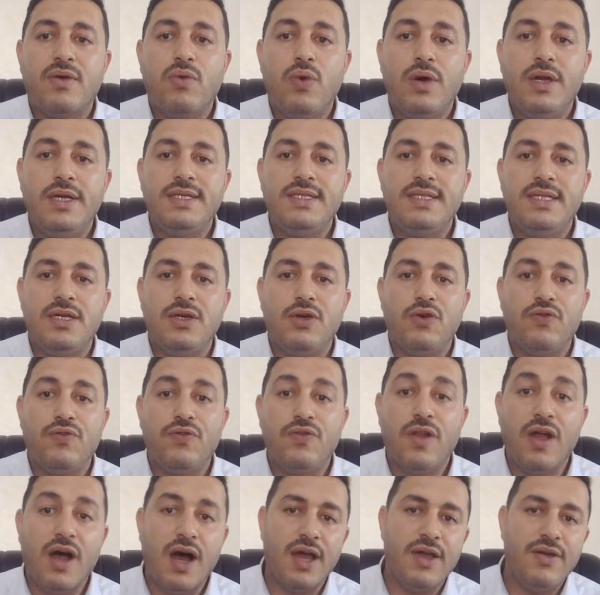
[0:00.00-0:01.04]
the quality
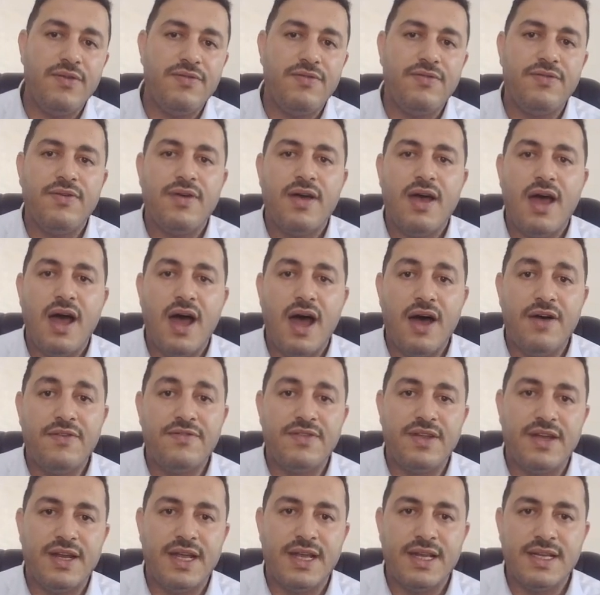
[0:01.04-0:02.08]
of life
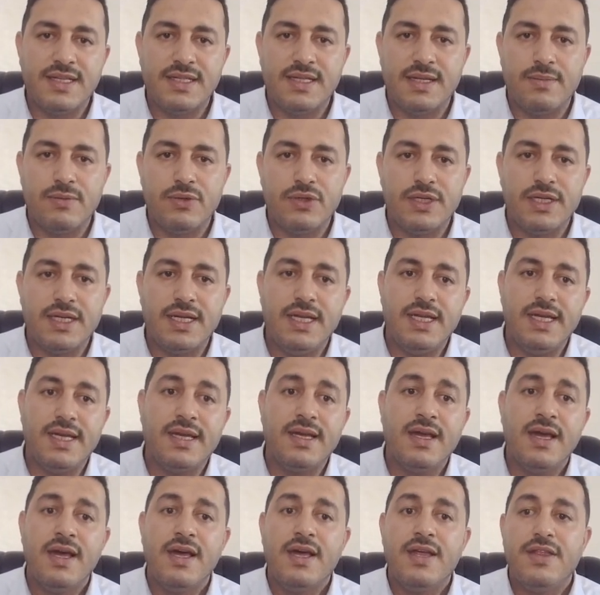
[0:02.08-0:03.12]
after anastomotic
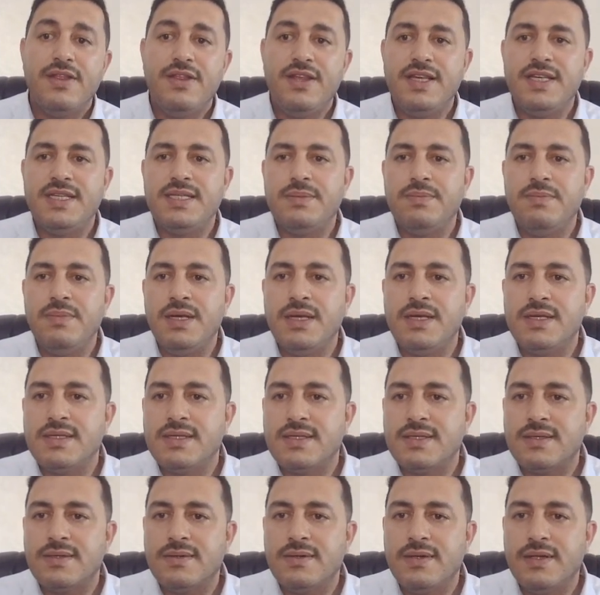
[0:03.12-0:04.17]
leak. This
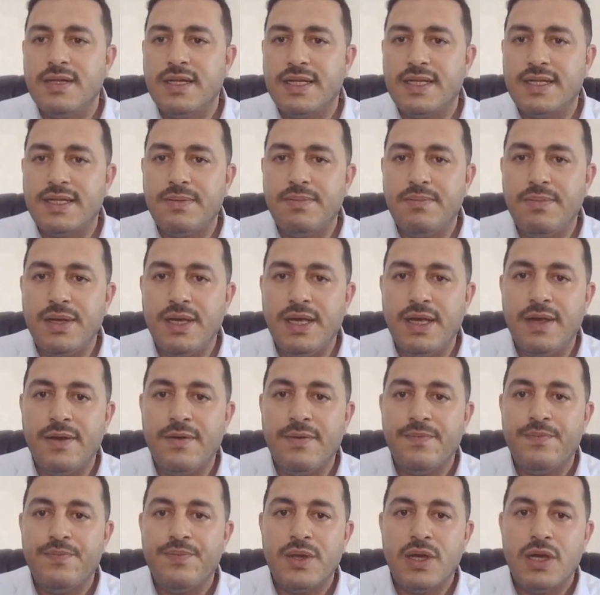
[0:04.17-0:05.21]
means, let
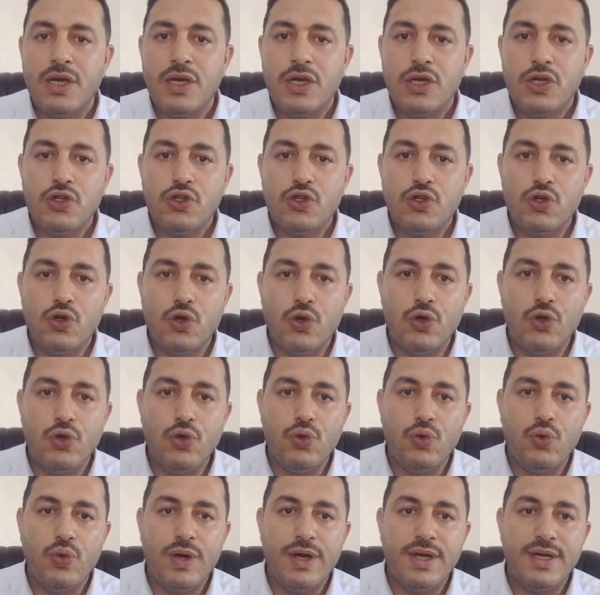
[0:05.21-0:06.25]
me show
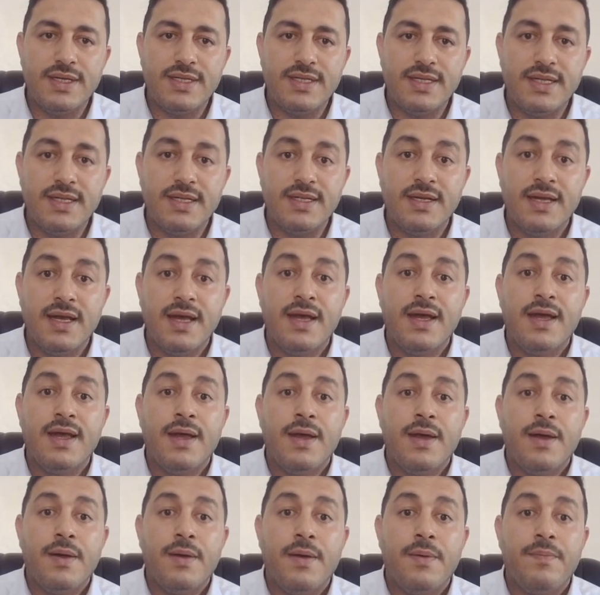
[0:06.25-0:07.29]
you where is it.
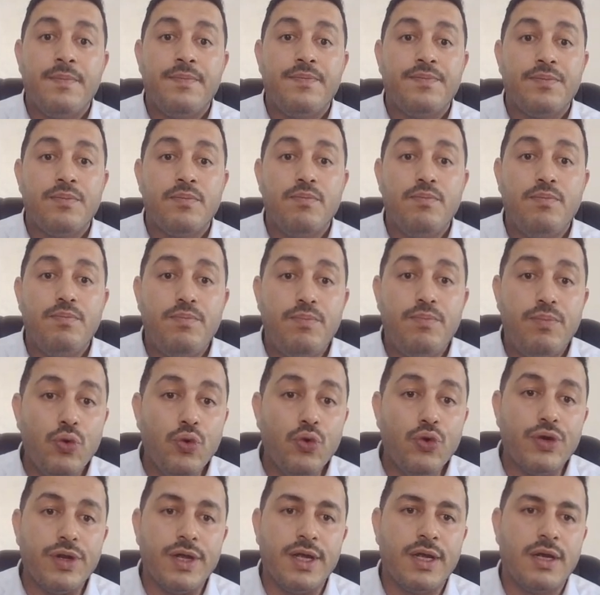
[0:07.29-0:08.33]

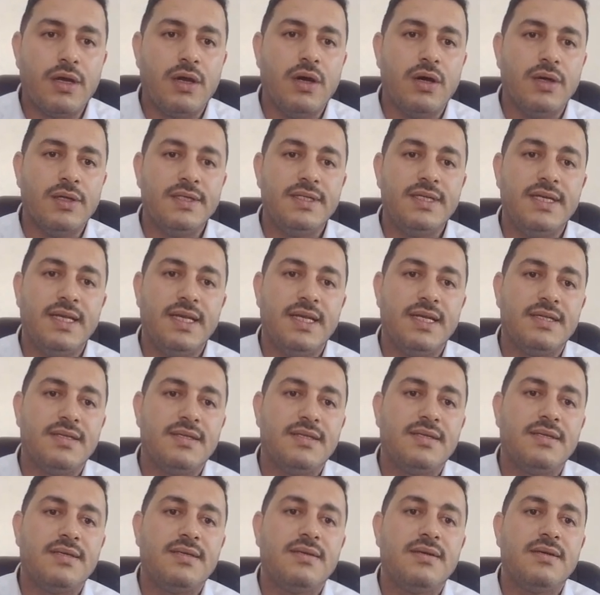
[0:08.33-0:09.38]
Poor
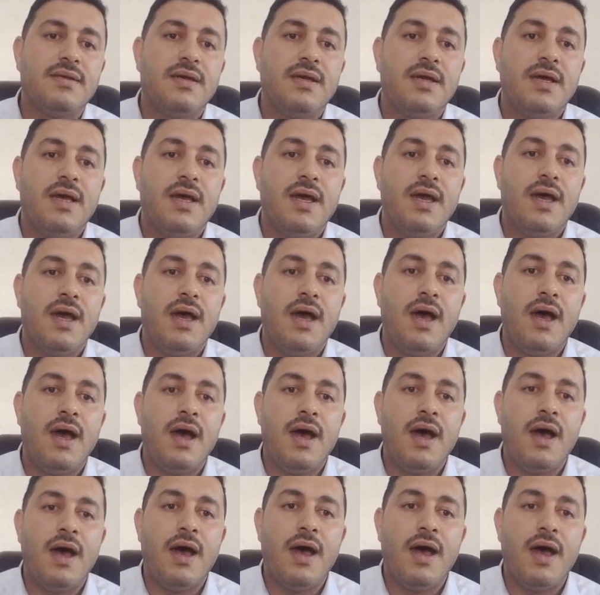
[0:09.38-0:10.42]
incontinence,
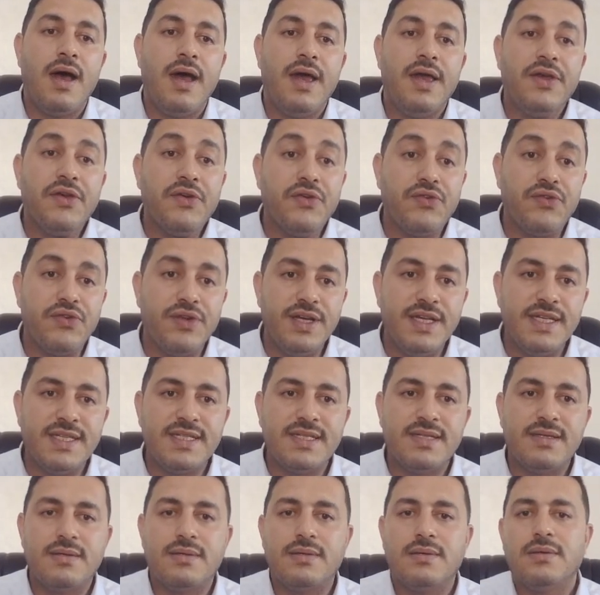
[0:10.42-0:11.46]

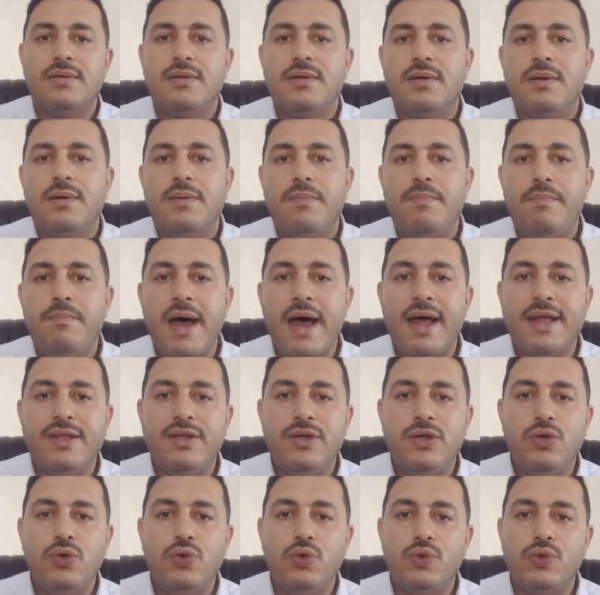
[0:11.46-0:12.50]
increased
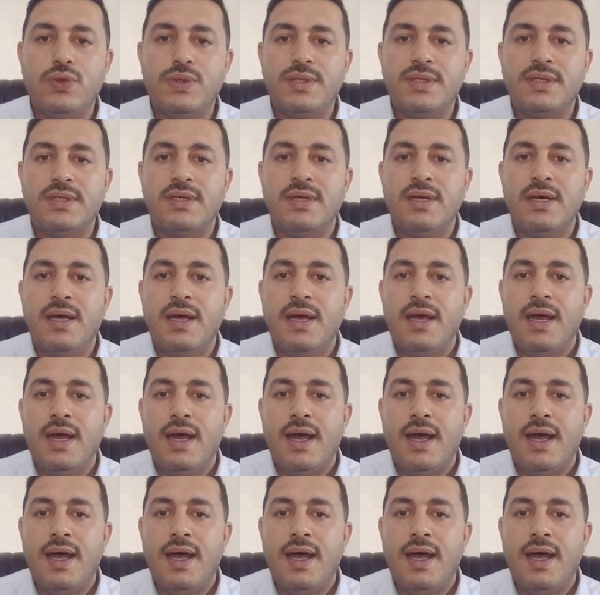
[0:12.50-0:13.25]
bad use,